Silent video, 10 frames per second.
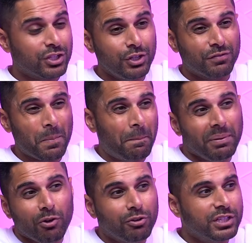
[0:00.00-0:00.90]
So you have to
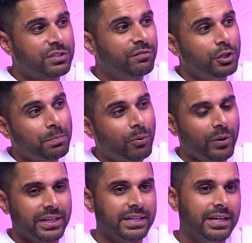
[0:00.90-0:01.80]
build this
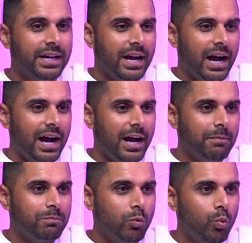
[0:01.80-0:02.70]
viewpoint
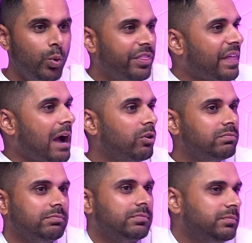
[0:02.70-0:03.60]

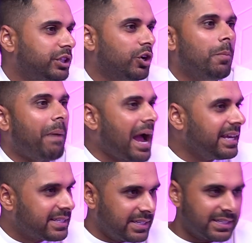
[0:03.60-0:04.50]
without your own
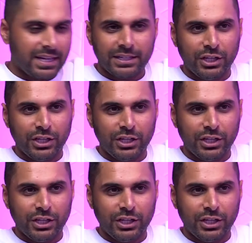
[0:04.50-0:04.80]
biases.